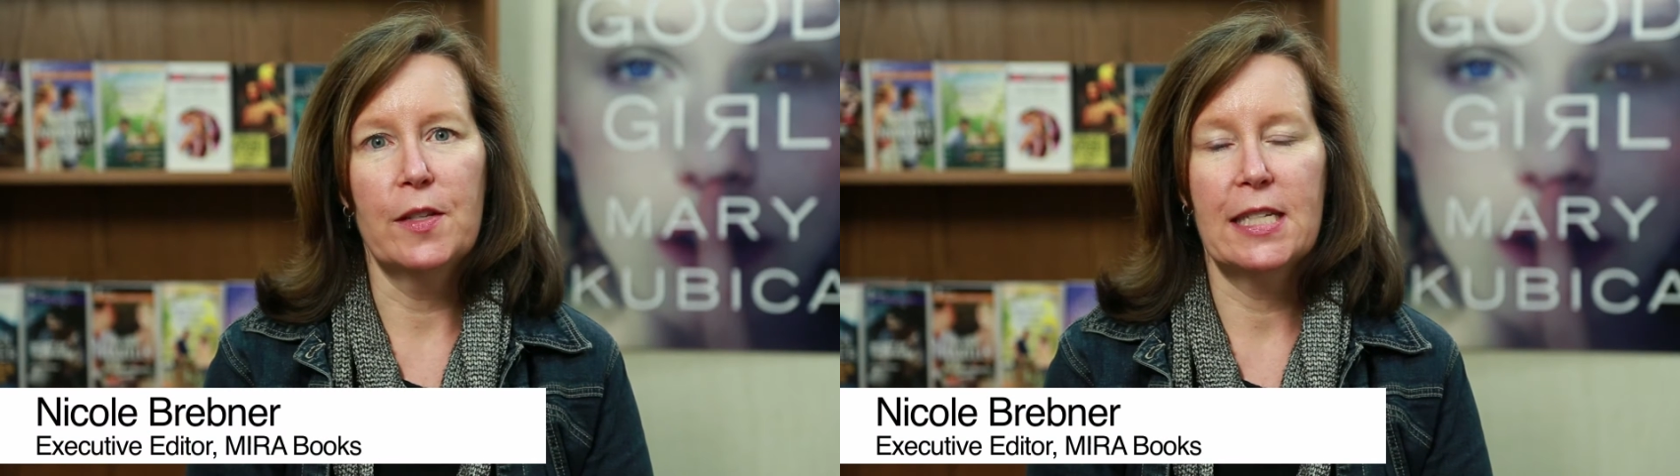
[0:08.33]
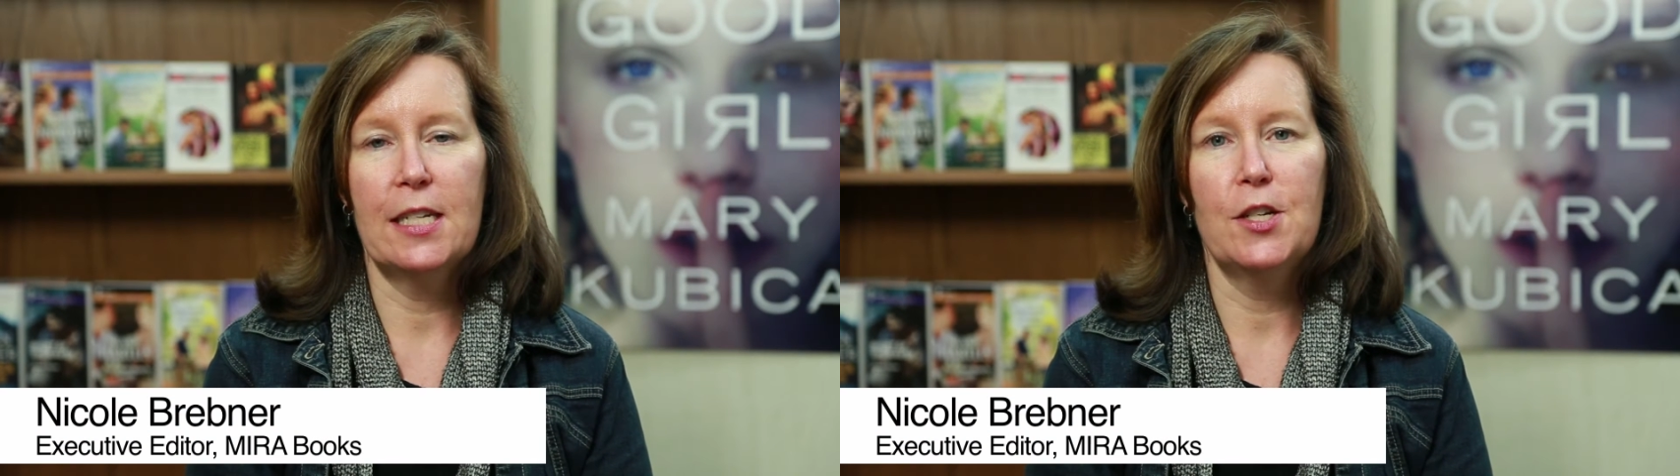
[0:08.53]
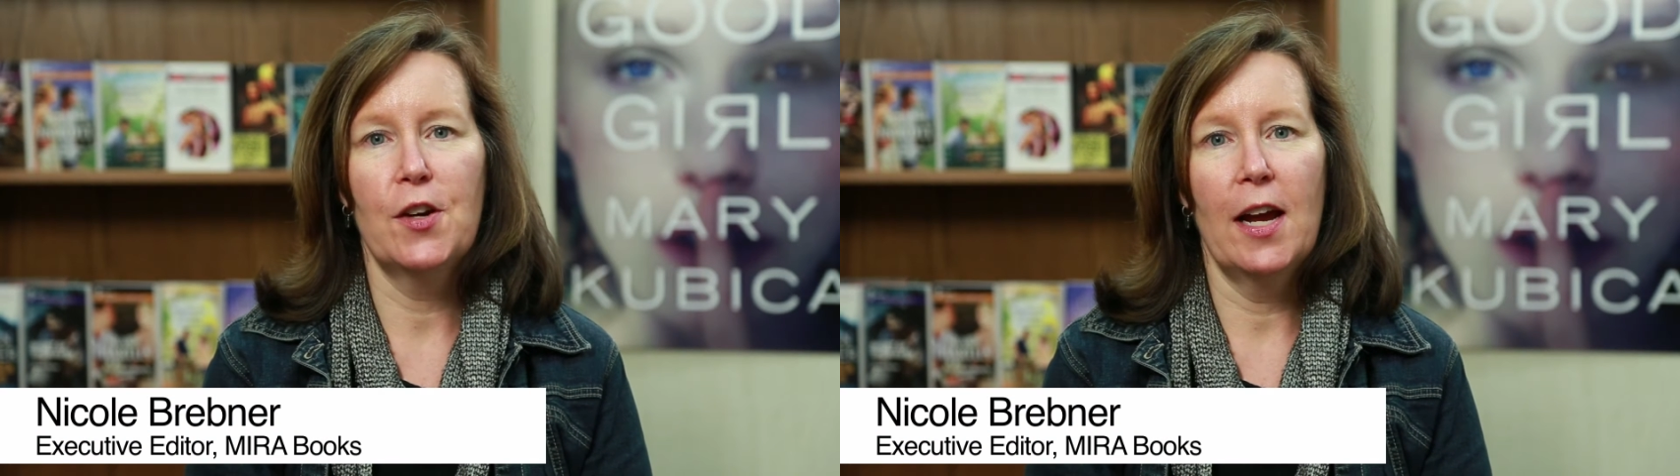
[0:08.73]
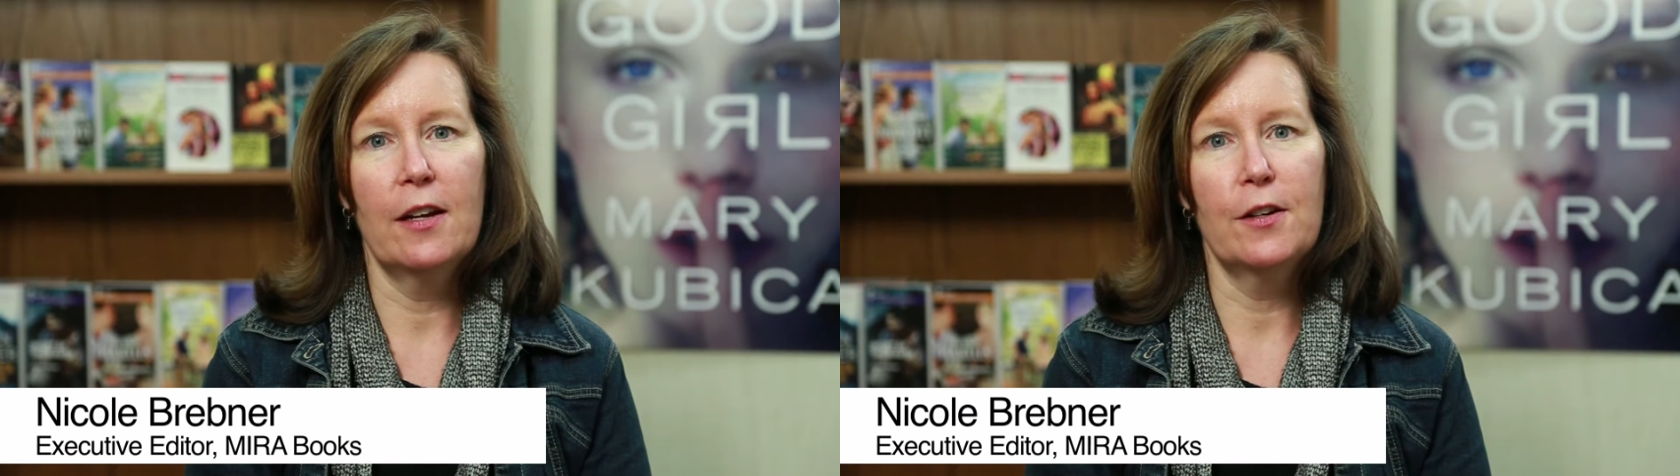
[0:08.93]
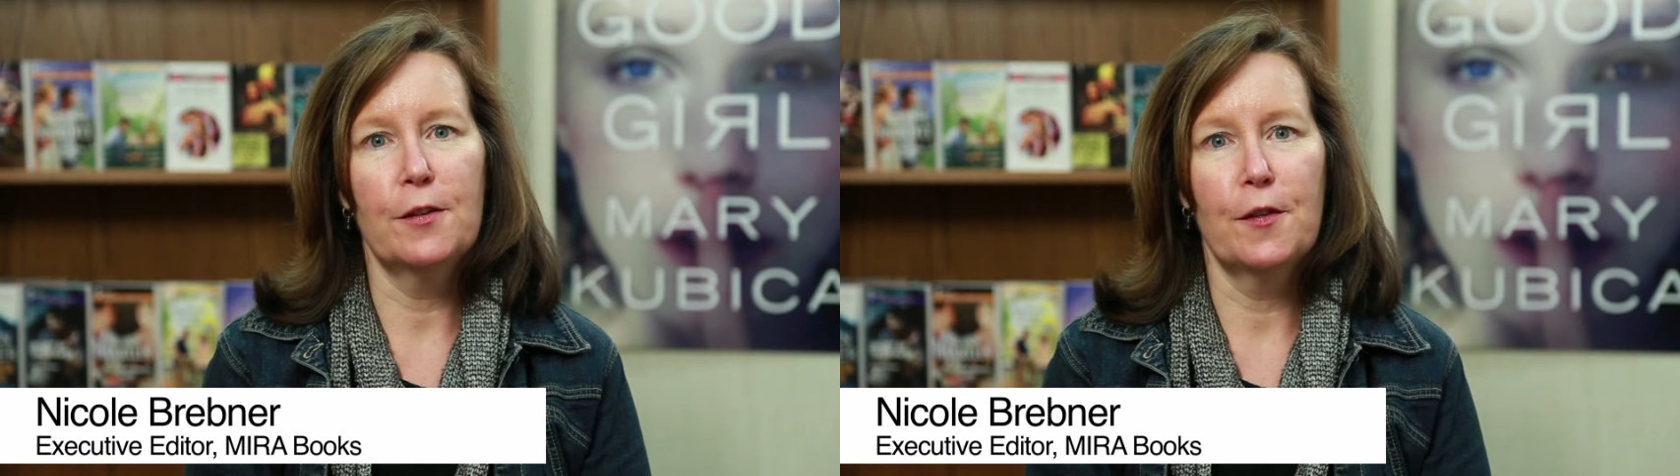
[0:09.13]
the senior
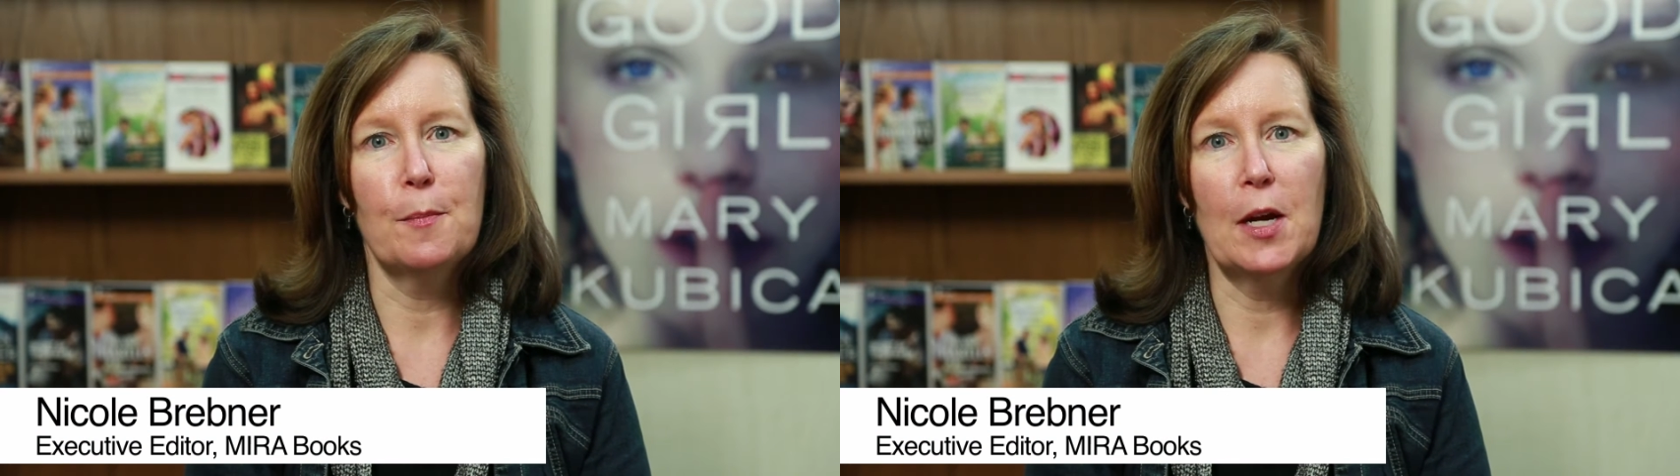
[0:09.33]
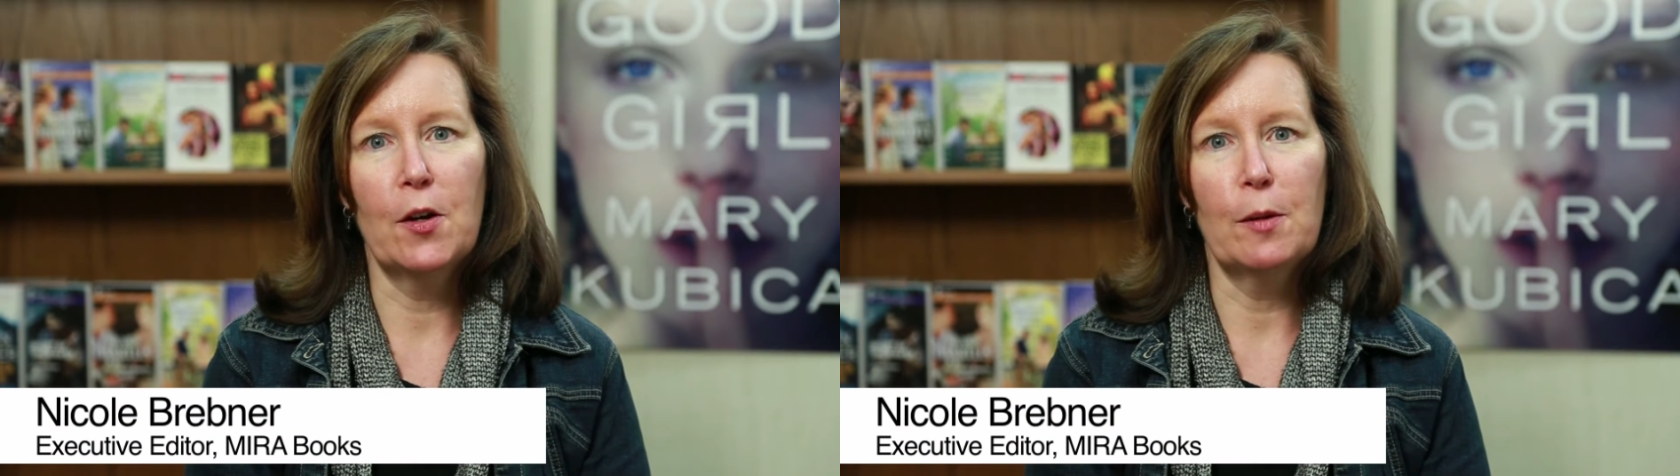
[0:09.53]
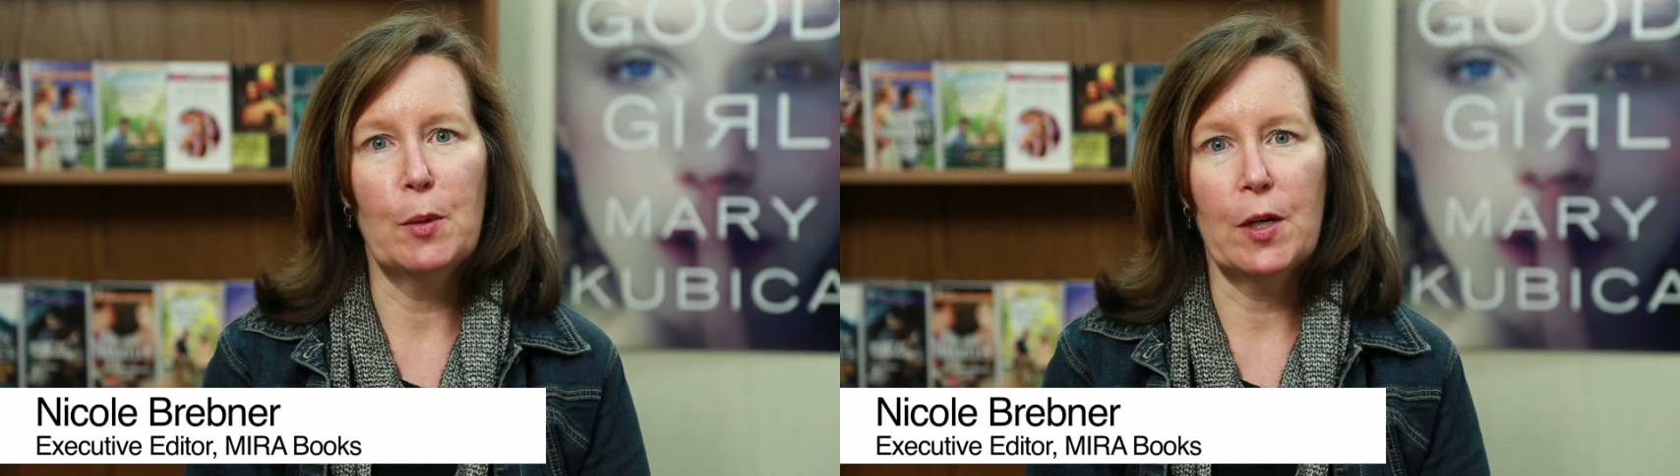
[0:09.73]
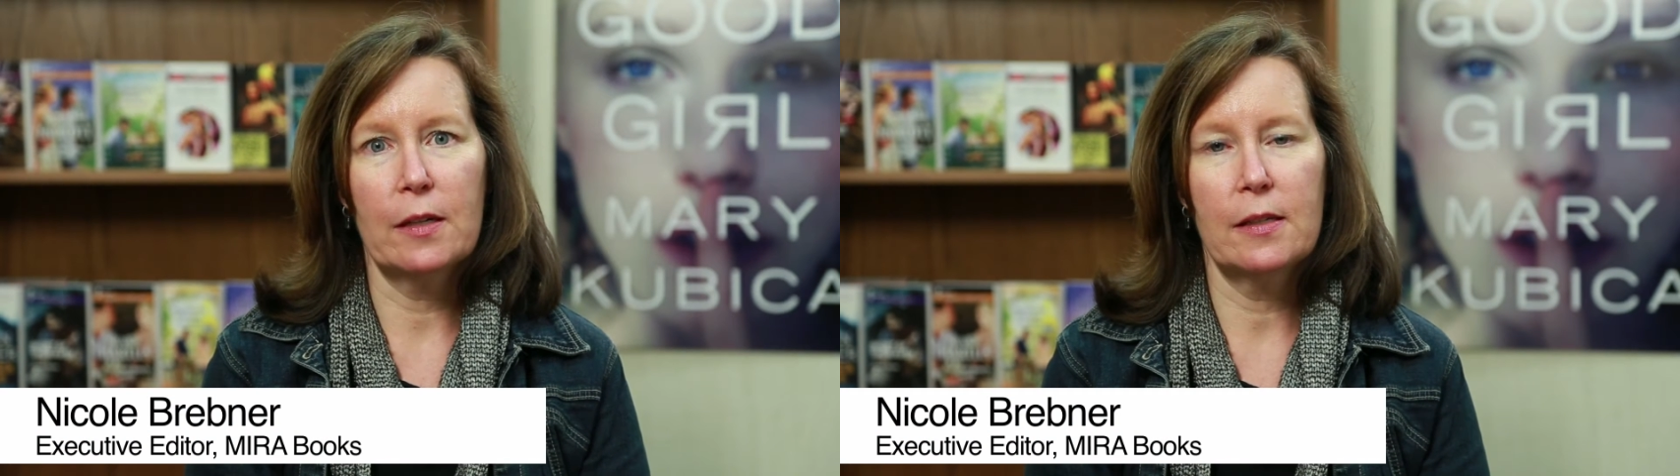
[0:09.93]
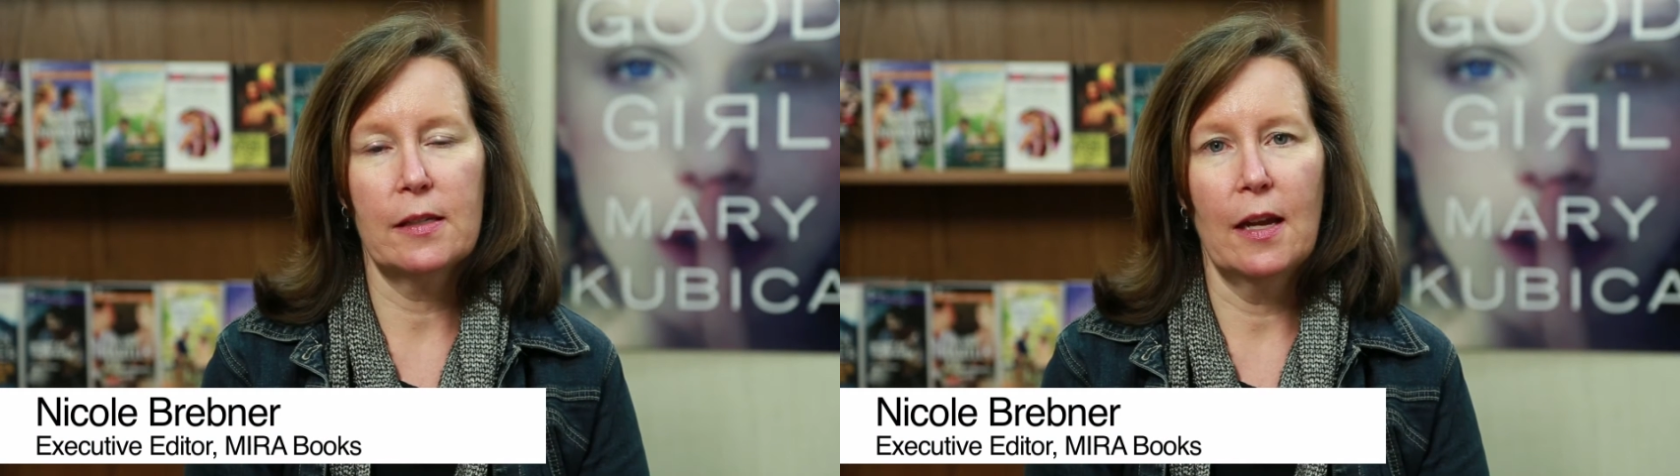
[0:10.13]
editor for Mira
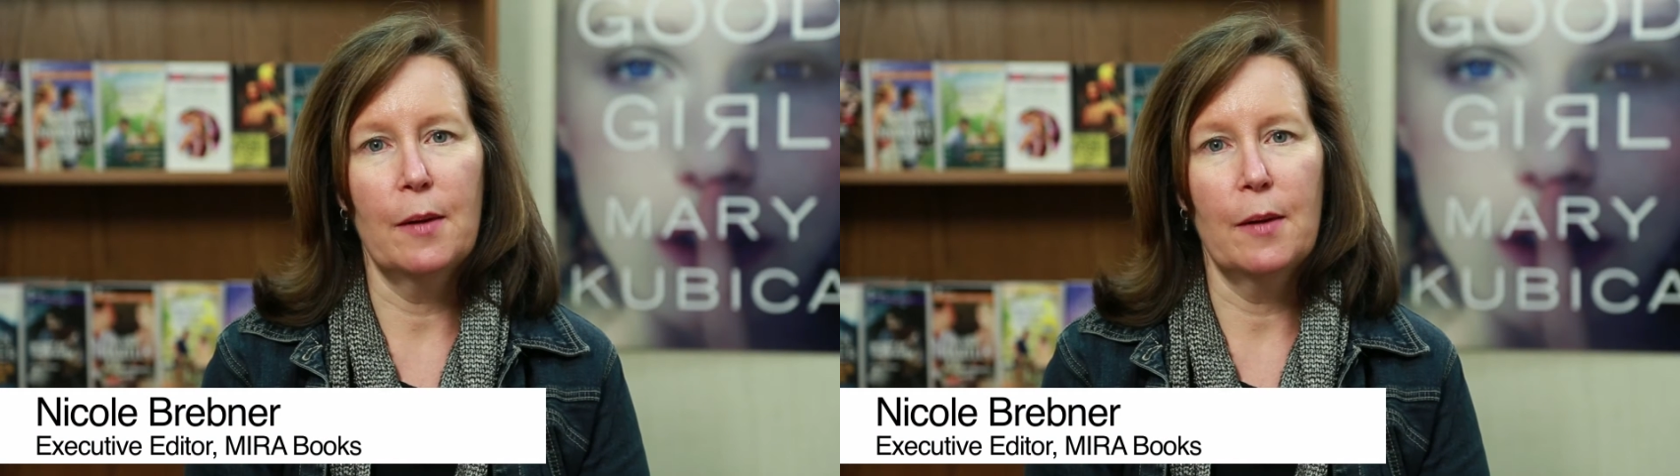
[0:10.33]
Books,